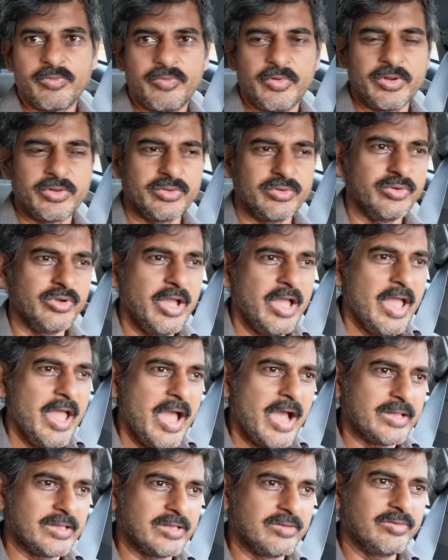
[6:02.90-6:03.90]
for you,
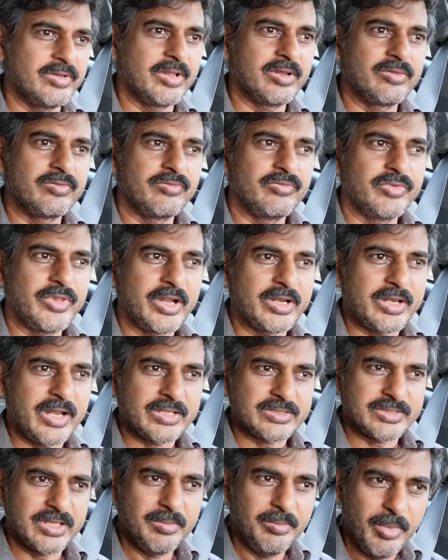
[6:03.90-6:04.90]
and then that
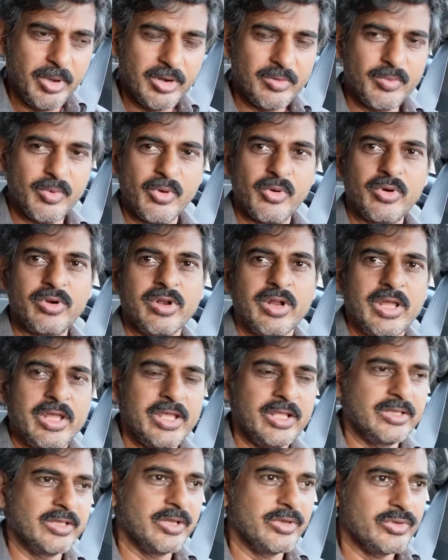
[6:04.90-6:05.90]
assembled board,
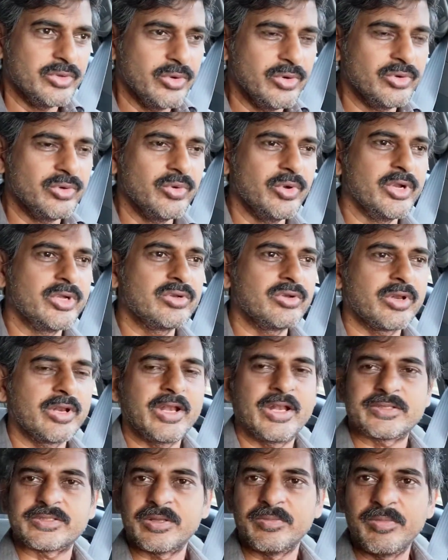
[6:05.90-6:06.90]
either you do it or
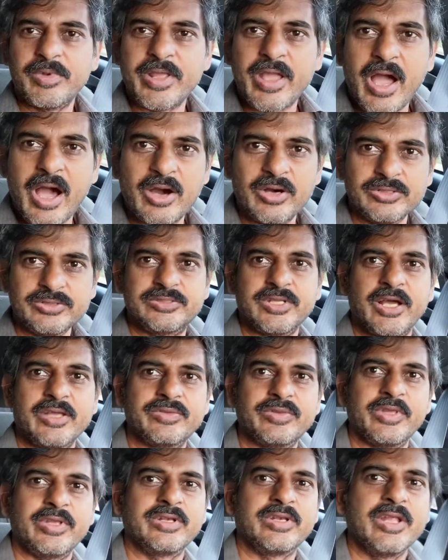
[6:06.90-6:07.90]
an assembly house
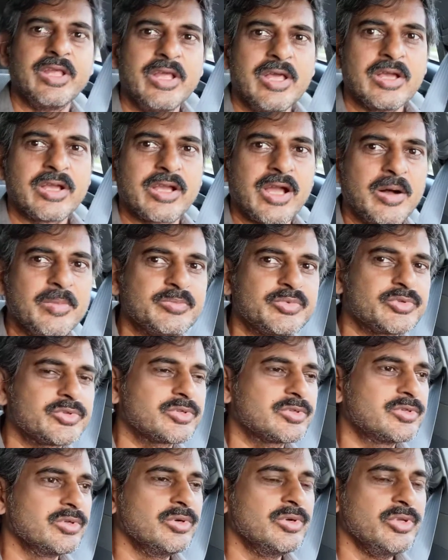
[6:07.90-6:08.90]
does it,
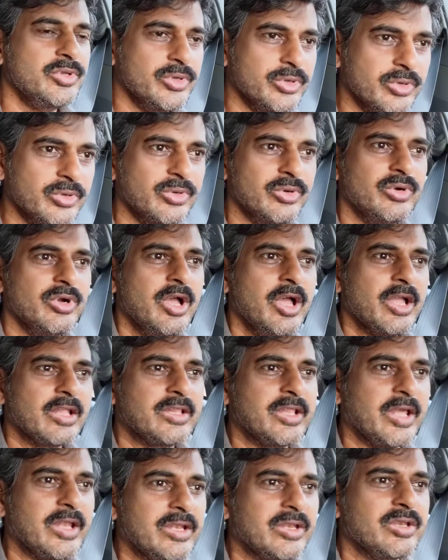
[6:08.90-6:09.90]
comes to you.
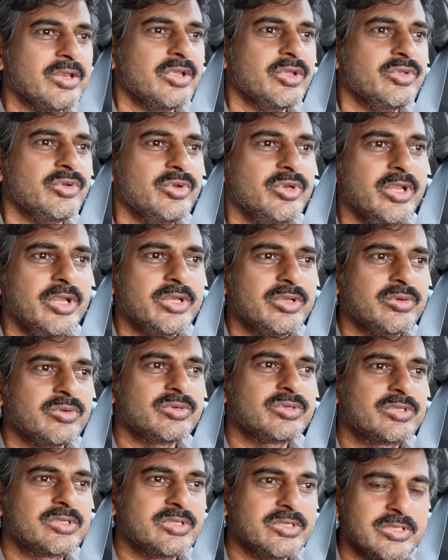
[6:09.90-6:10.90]
Then you need
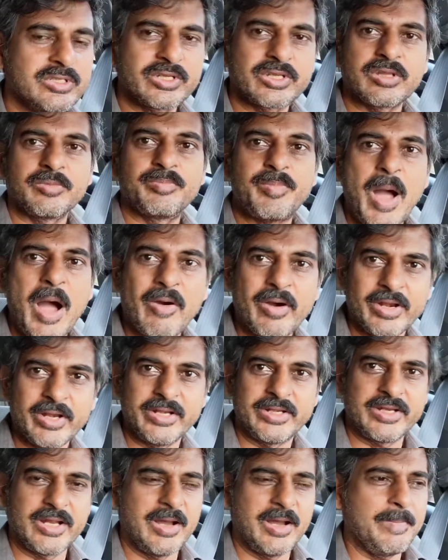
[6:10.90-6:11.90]
to power
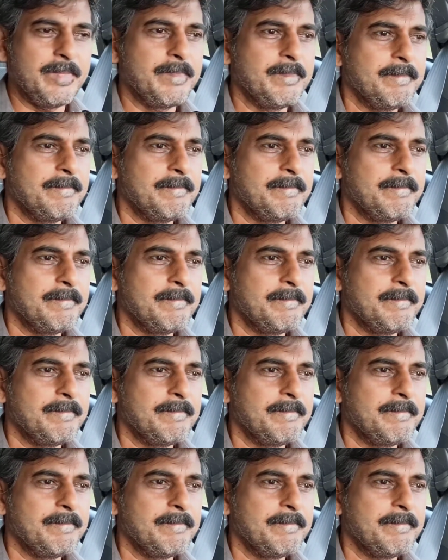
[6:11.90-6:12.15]
it up